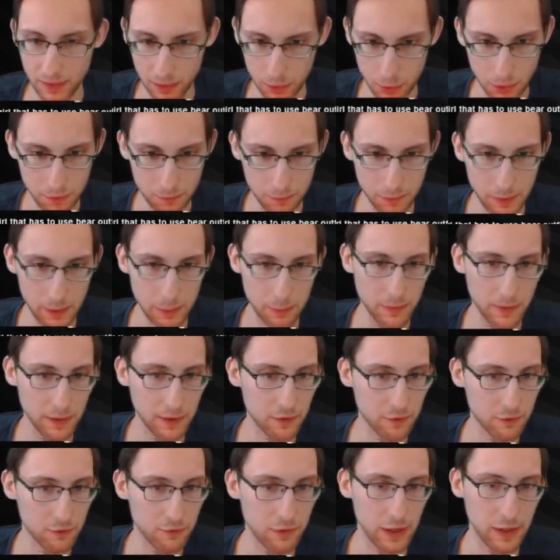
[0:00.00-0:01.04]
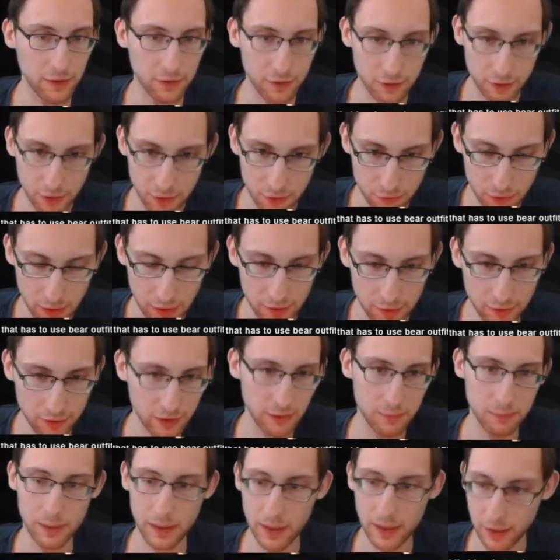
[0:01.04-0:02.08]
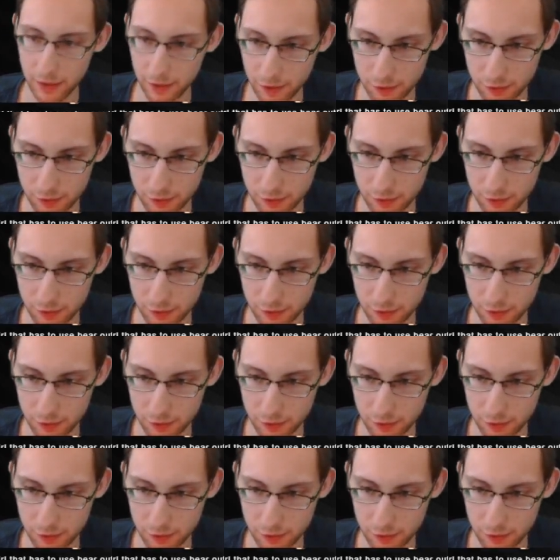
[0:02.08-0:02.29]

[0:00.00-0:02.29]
You have people in race on racing bikes